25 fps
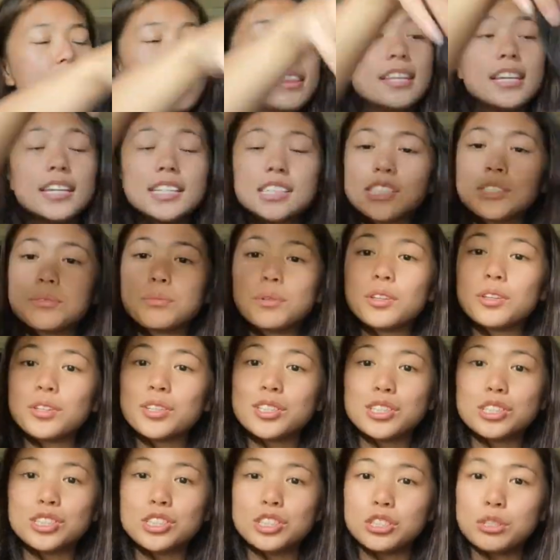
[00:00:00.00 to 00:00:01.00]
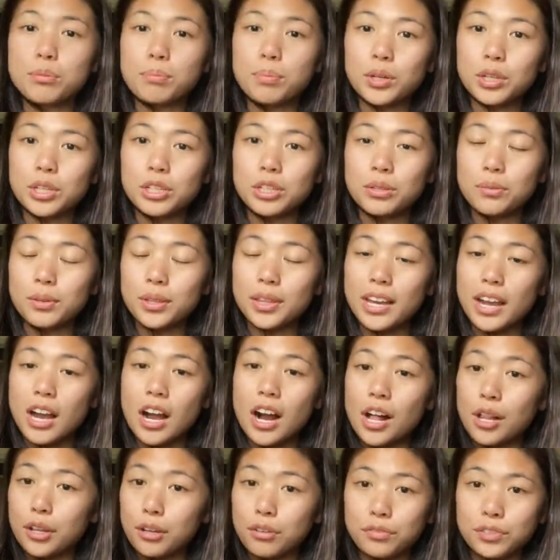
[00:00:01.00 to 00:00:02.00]
This would look super cute with like
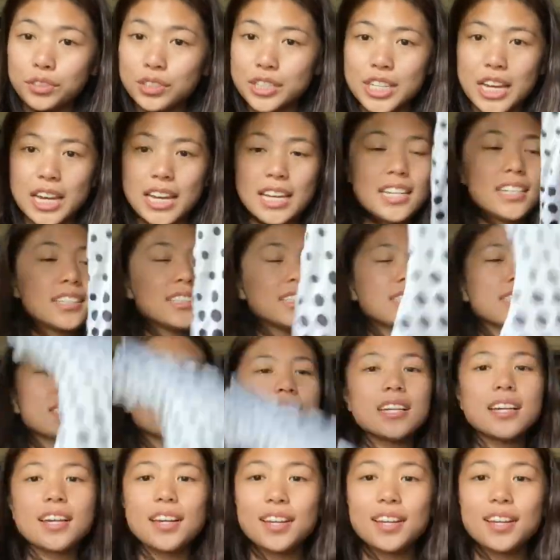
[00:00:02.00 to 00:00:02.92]
colorful tights.